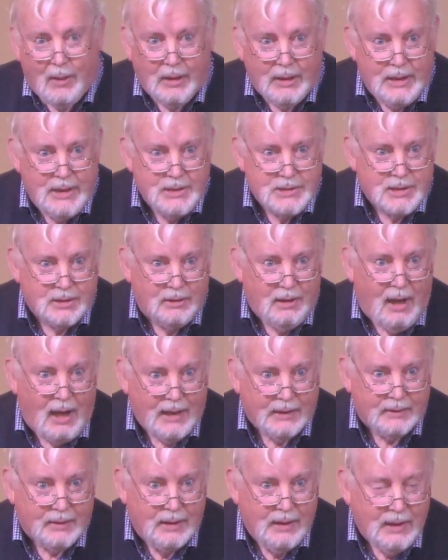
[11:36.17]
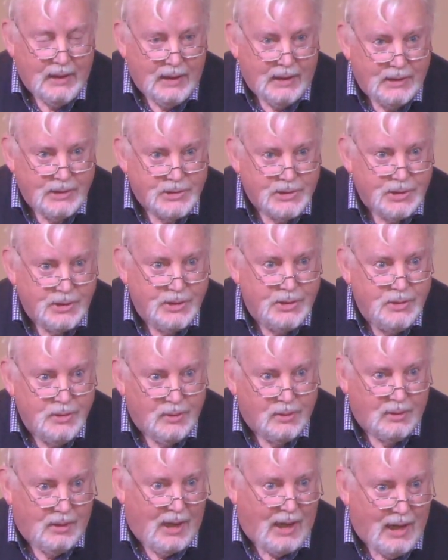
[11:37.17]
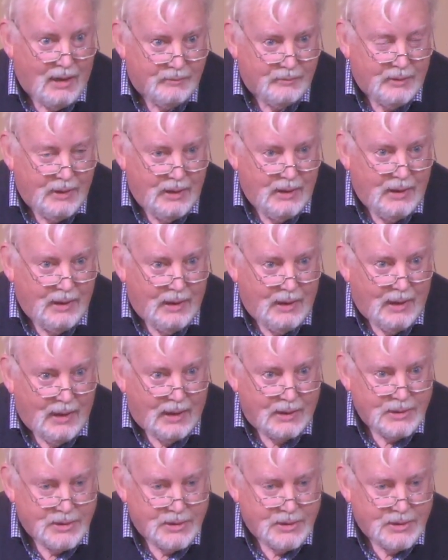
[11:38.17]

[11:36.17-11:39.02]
his light into your life and